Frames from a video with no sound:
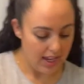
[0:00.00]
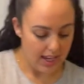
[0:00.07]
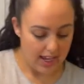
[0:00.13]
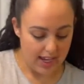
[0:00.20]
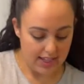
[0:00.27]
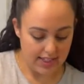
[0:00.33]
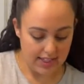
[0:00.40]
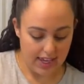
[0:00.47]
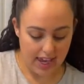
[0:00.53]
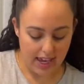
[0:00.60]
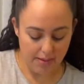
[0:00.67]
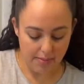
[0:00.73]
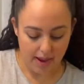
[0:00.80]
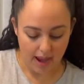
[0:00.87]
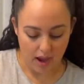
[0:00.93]
It came
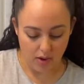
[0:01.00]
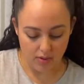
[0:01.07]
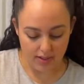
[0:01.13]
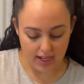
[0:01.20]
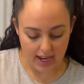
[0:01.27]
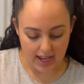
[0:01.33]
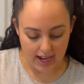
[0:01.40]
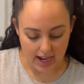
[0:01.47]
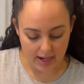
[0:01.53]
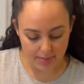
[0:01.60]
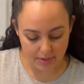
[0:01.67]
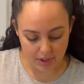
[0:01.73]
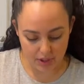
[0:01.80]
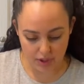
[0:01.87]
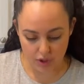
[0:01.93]
out and I'm
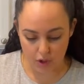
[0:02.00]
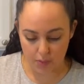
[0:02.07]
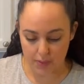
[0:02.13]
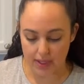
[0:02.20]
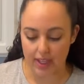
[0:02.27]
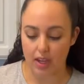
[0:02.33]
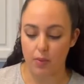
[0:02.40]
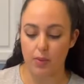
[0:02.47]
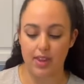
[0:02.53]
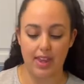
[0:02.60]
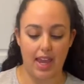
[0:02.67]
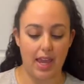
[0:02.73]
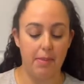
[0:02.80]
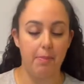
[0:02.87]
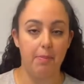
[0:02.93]
just scooping it with
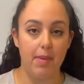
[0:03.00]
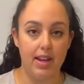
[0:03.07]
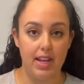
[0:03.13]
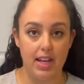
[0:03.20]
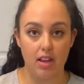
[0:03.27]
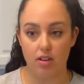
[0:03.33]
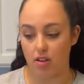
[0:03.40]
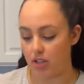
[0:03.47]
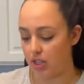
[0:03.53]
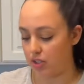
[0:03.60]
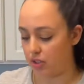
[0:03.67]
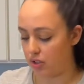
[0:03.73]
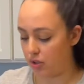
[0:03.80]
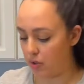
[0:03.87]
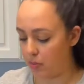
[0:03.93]
a mini cookie
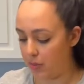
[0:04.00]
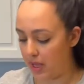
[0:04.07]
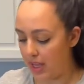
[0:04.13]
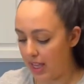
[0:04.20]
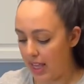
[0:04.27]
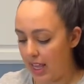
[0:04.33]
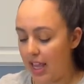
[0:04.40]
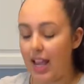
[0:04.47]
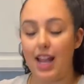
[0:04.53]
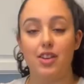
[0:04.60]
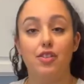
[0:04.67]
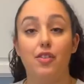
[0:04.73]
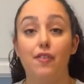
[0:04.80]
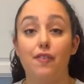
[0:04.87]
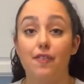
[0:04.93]
scoop, and
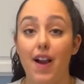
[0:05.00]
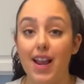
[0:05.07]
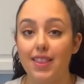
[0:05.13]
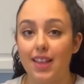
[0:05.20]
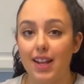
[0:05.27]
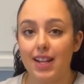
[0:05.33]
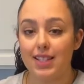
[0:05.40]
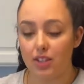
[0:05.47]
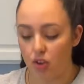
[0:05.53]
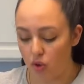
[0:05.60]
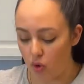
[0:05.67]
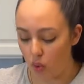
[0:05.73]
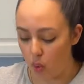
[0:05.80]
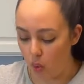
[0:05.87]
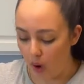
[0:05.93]
you'll find that it's
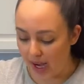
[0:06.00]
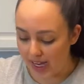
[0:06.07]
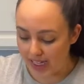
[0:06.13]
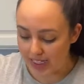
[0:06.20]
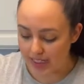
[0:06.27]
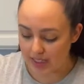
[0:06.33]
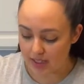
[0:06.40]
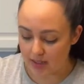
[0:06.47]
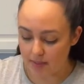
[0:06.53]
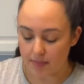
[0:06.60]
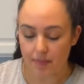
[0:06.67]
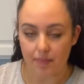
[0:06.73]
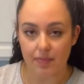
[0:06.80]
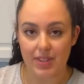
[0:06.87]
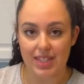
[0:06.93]
quite
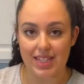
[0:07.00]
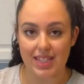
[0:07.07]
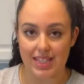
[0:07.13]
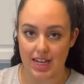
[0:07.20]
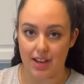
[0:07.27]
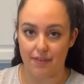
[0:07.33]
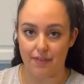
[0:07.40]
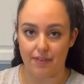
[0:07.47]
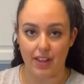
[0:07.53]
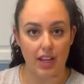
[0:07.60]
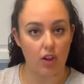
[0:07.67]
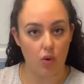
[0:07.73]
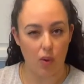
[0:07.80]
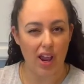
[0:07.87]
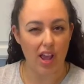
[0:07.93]
stiff,
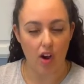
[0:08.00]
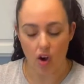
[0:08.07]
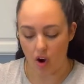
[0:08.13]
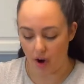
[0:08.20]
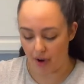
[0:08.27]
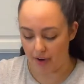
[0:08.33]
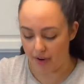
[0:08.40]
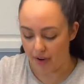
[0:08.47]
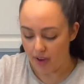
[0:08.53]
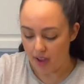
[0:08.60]
like quite hard.